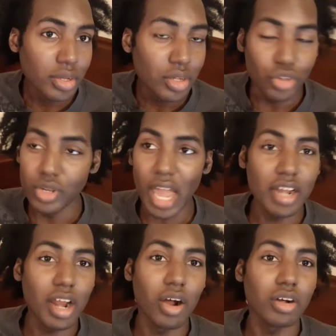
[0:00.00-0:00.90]
You can't
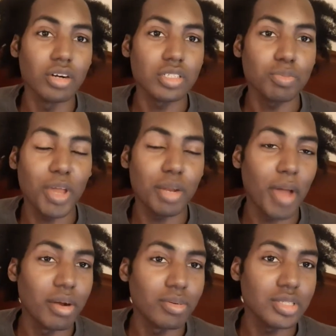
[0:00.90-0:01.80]
darn gonna expect to
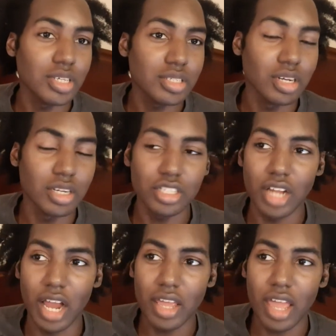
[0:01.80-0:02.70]
buy no
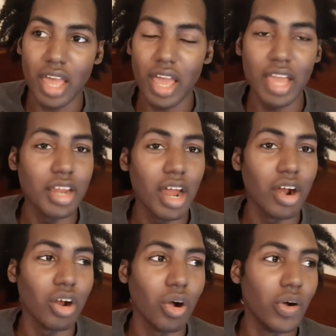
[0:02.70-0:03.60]
$600 hair and
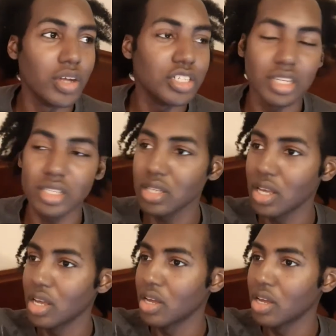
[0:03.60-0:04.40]
darn gonna just